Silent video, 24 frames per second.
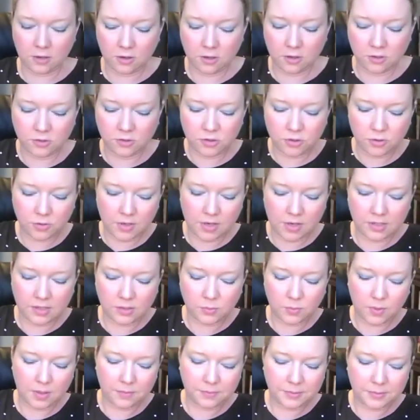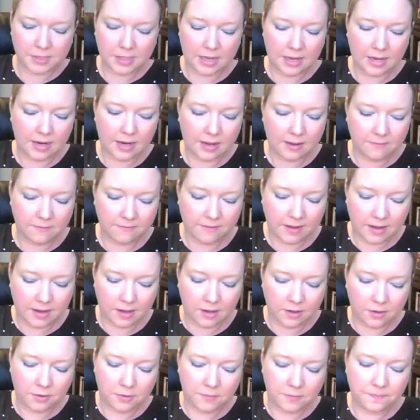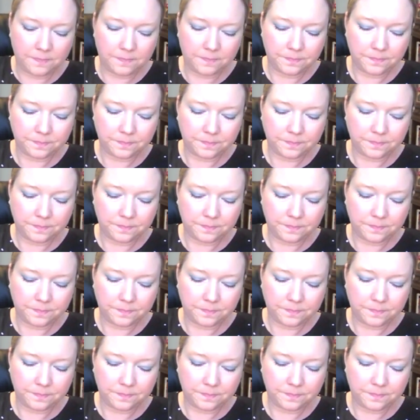Yarn Tree's website, I found